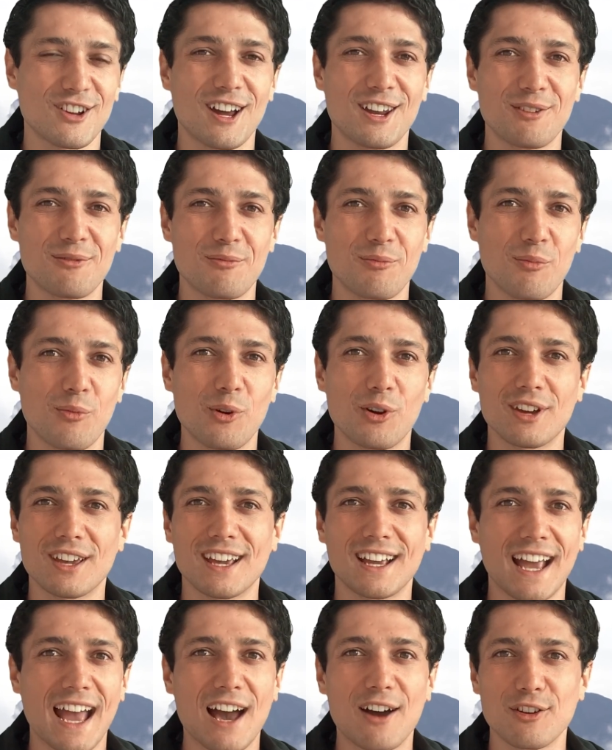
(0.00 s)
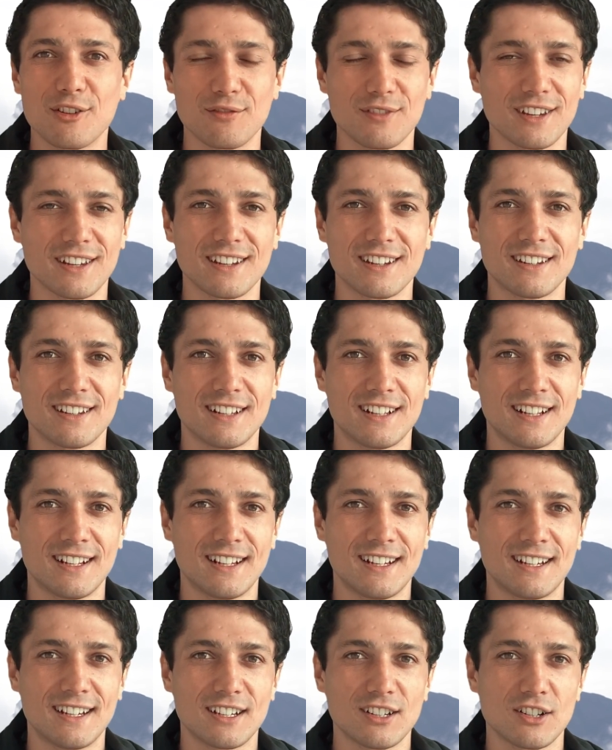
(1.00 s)
to working out of it,
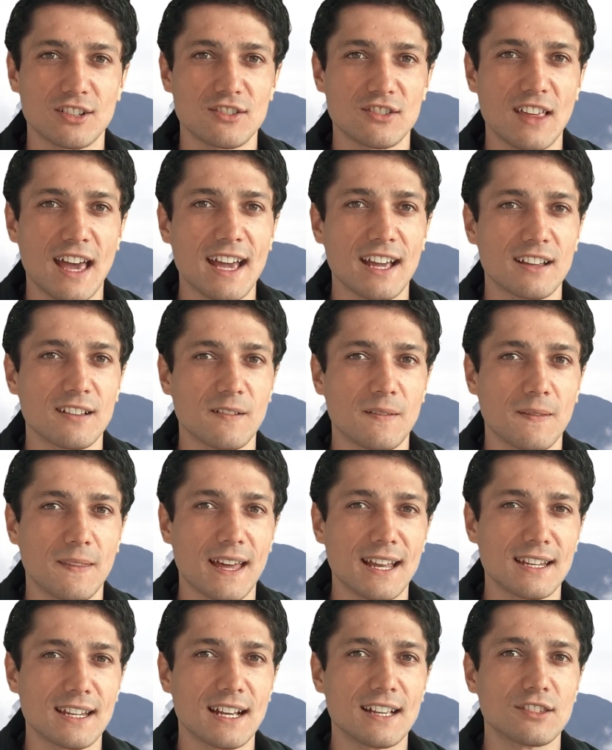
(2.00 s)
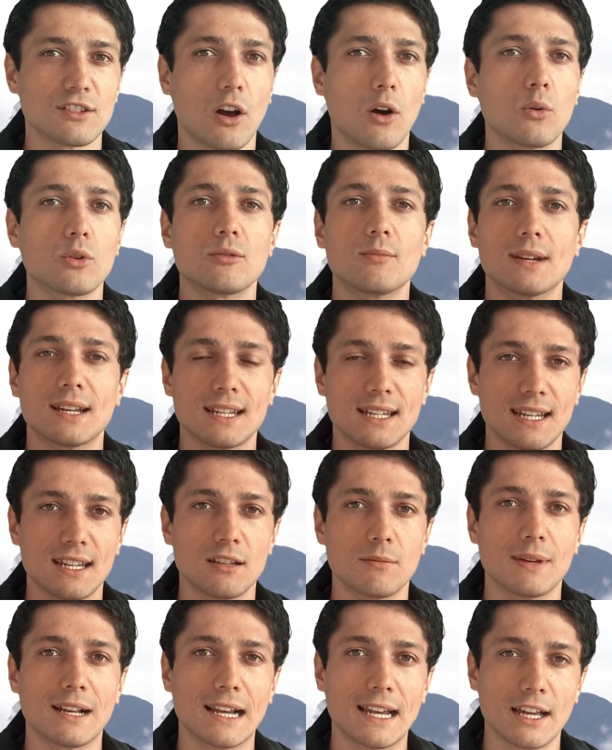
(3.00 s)
because that does ultimately need to
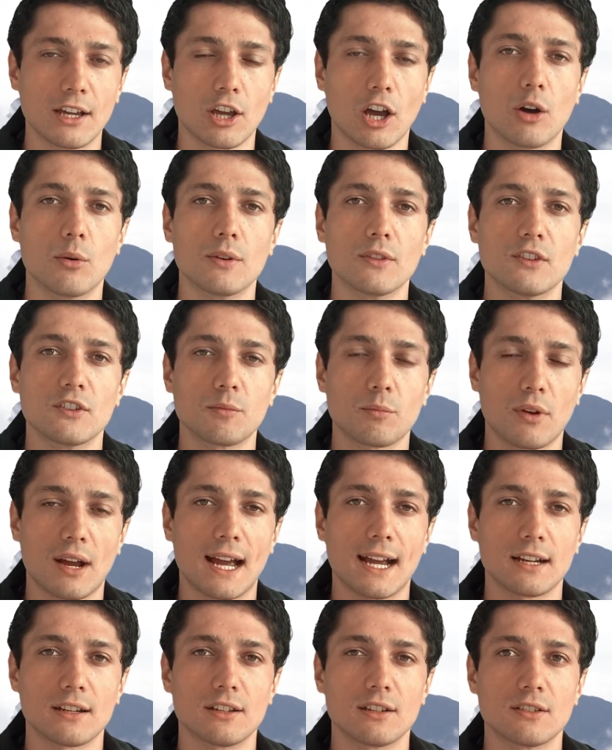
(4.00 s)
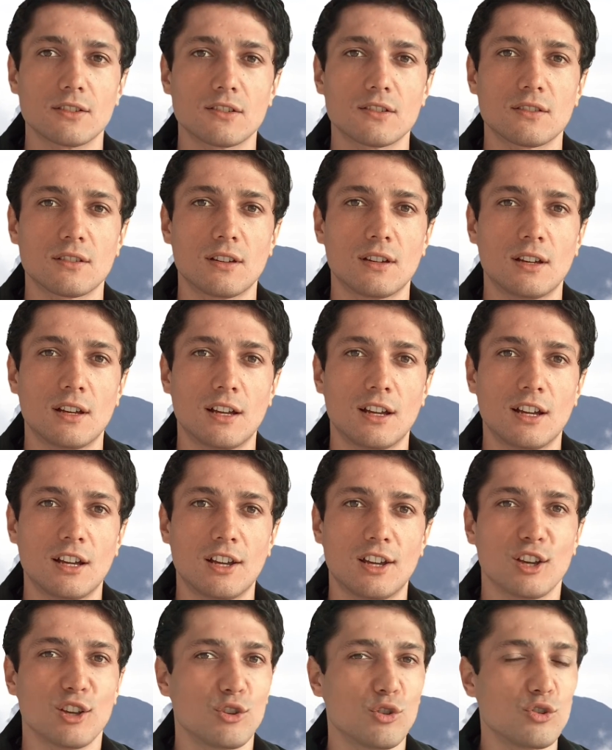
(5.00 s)
be let go in this practice.
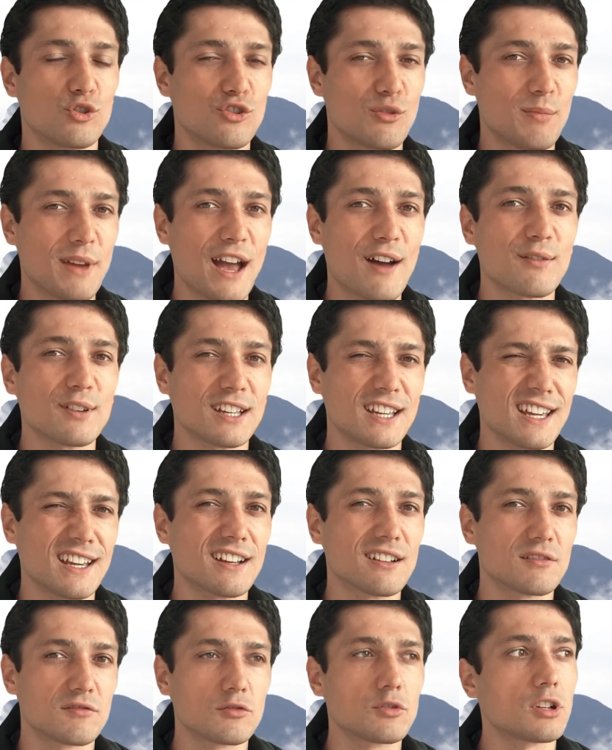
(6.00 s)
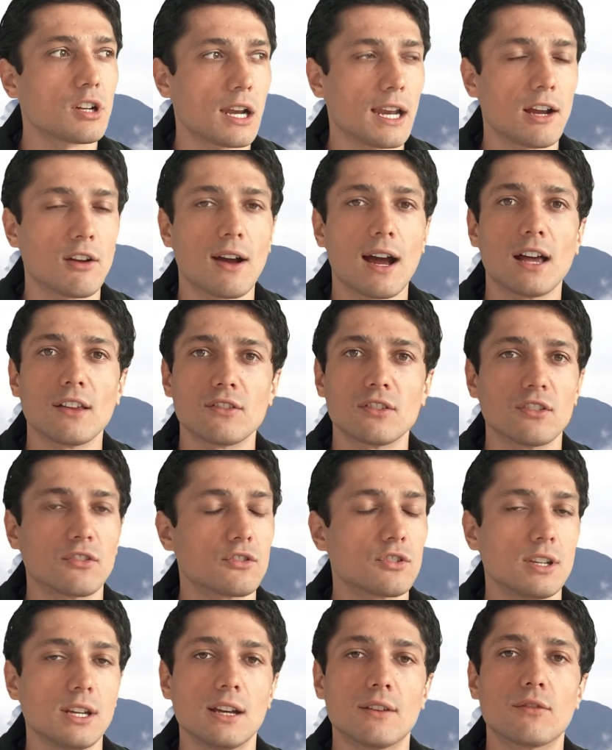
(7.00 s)
You should be able to get clear answers
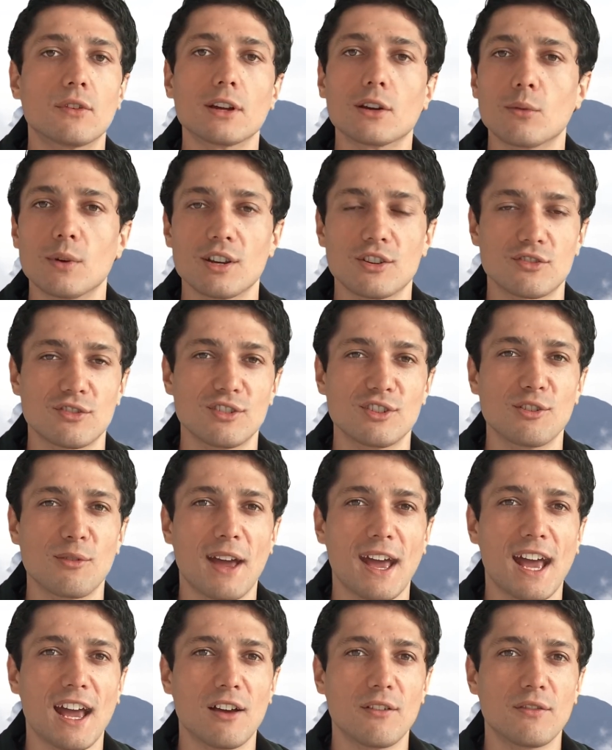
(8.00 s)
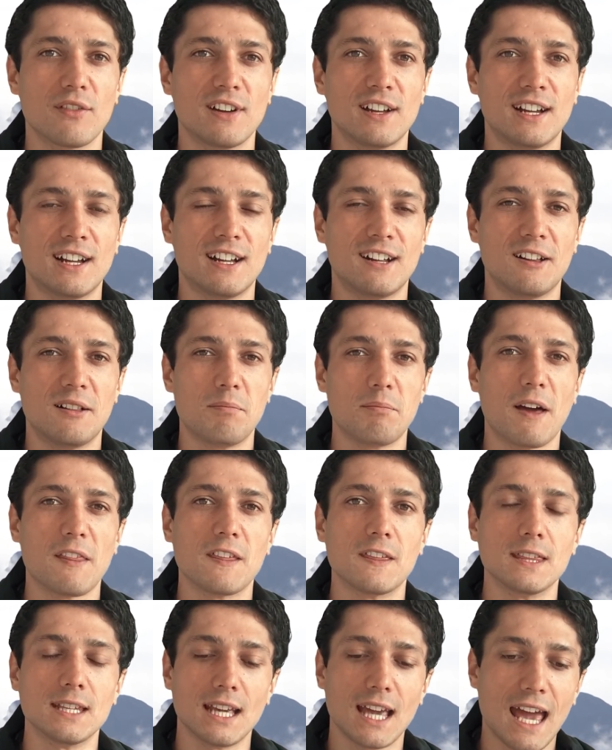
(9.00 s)
to every question you have, but then
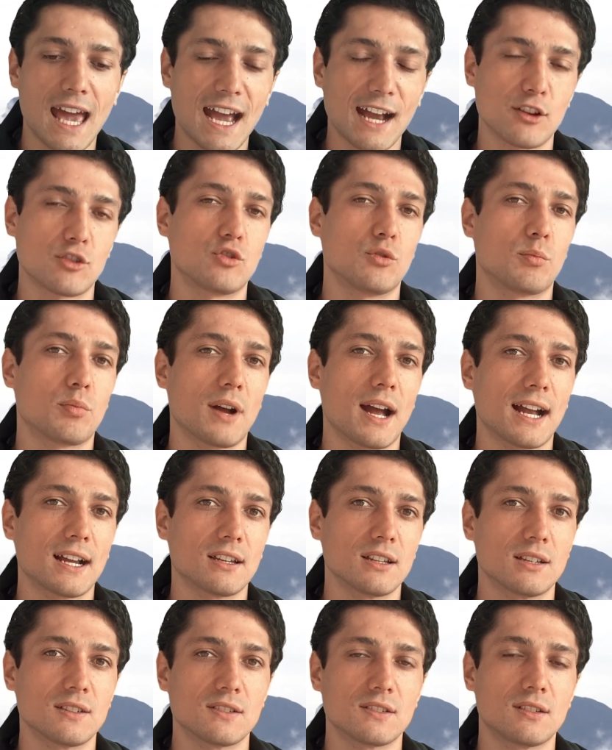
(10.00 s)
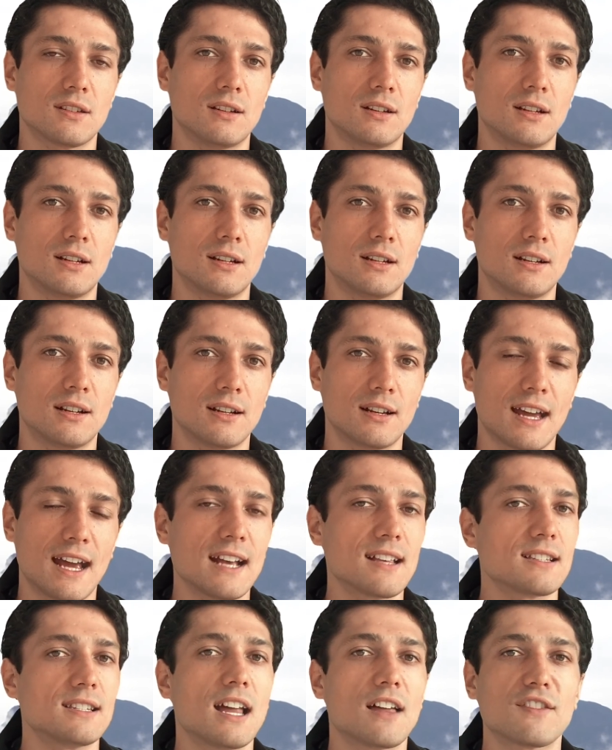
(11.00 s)
the actual practice has
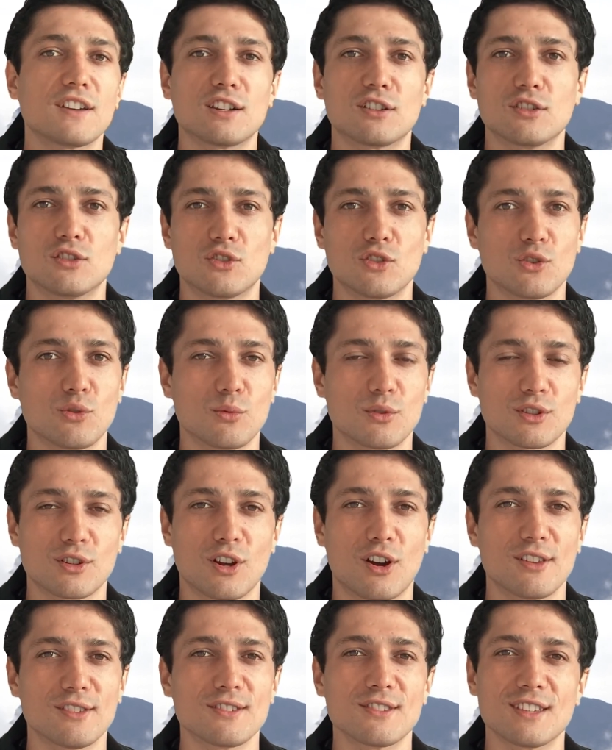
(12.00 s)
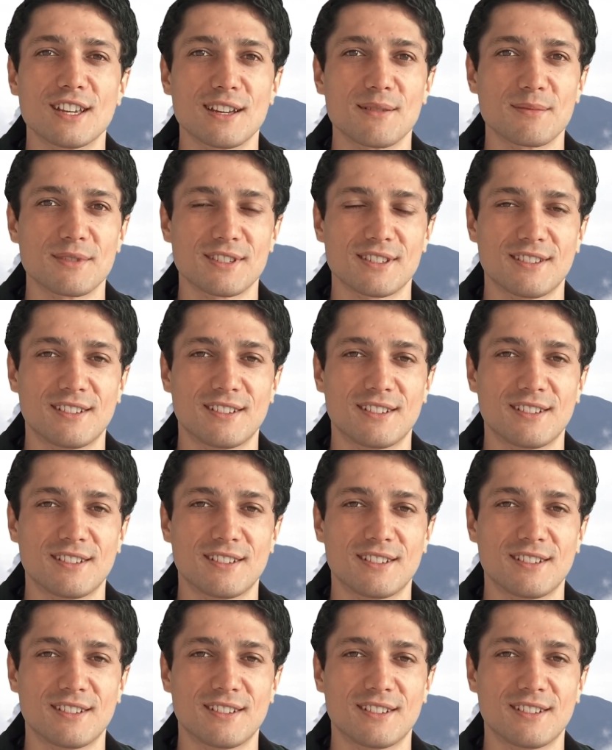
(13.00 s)
nothing to do with concepts.